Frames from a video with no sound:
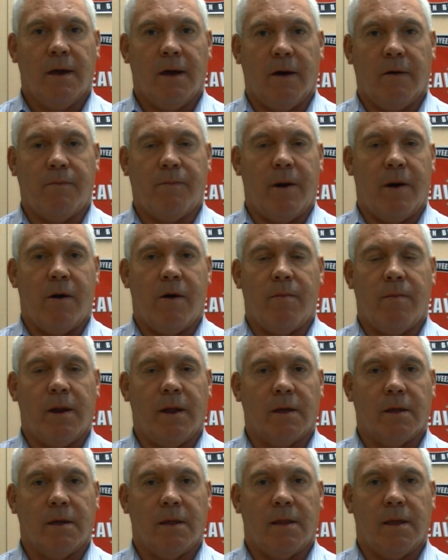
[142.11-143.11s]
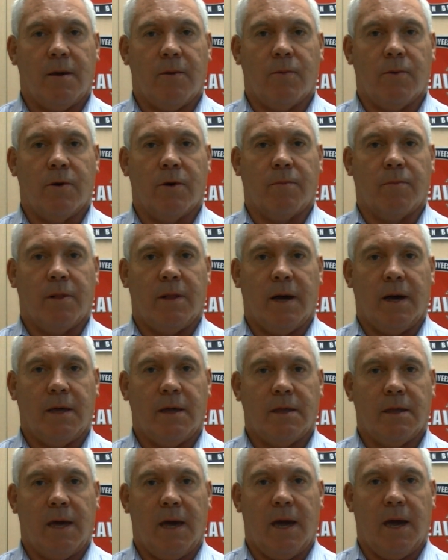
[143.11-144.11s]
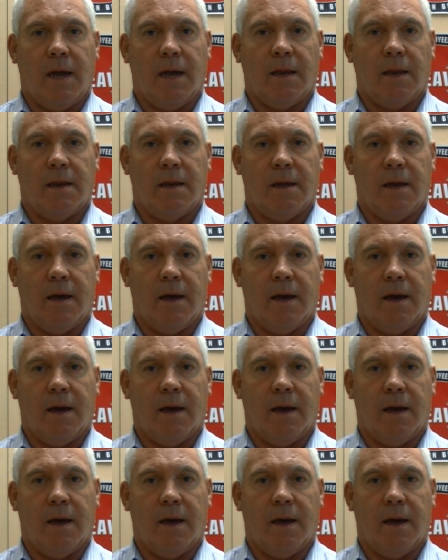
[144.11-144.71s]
of paramedics in their workplace, and